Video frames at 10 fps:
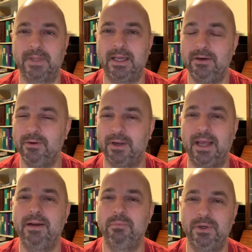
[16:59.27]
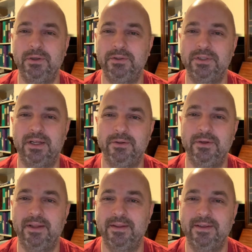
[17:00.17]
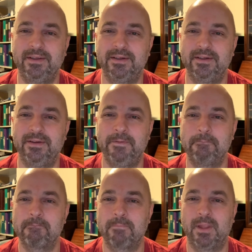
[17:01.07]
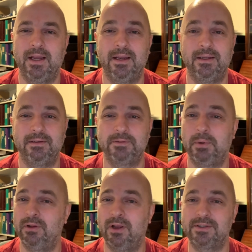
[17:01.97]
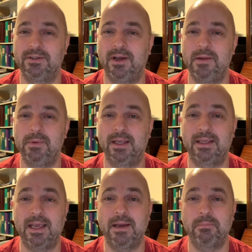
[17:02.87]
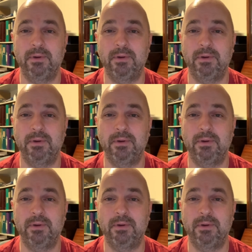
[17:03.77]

I don't know. I had a pretty good childhood, I think. Uh, I spent lots of time at camp